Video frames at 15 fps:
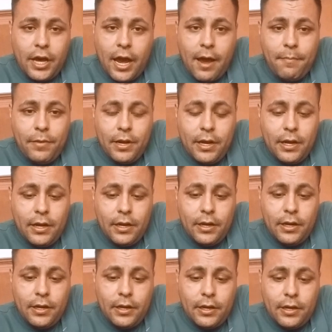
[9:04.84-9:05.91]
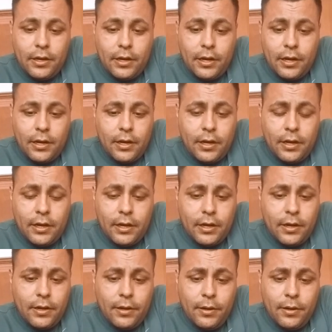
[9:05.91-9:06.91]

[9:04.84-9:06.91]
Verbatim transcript: cabinet uh,